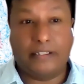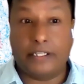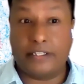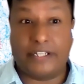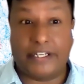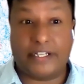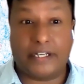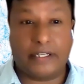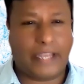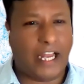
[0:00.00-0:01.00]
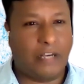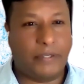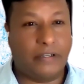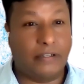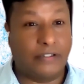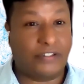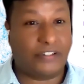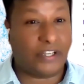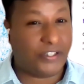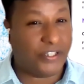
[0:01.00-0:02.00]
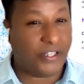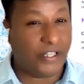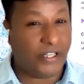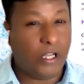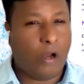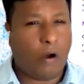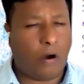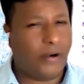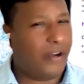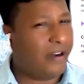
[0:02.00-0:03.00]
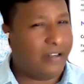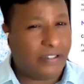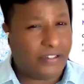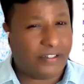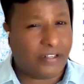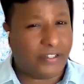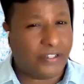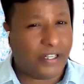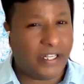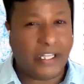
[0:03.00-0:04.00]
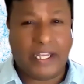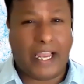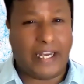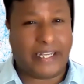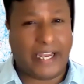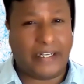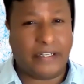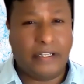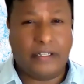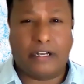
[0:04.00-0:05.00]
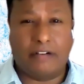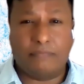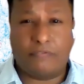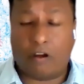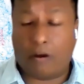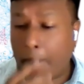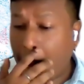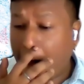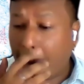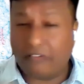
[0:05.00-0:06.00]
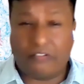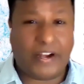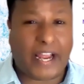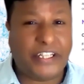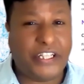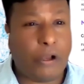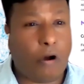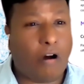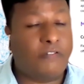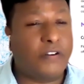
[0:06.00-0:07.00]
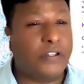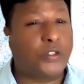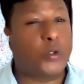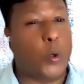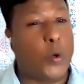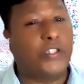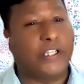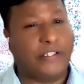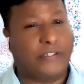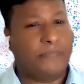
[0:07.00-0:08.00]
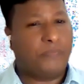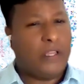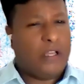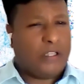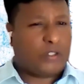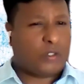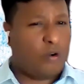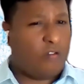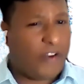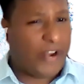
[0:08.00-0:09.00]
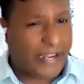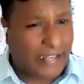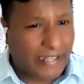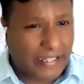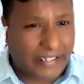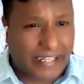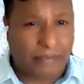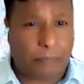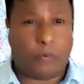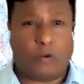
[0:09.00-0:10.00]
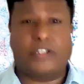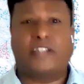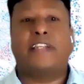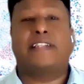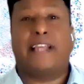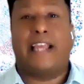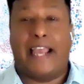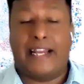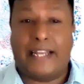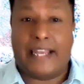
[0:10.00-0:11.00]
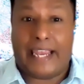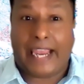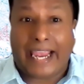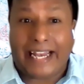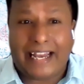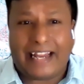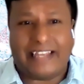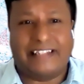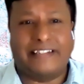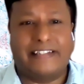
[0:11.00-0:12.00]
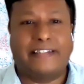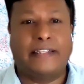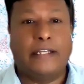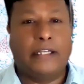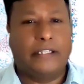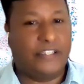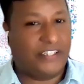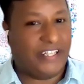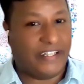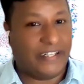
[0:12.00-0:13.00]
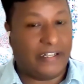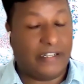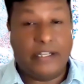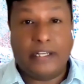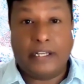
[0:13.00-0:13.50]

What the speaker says: This data can be structured or unstructured and can come from a variety of sources. Snowflake then processes and analyzes this data,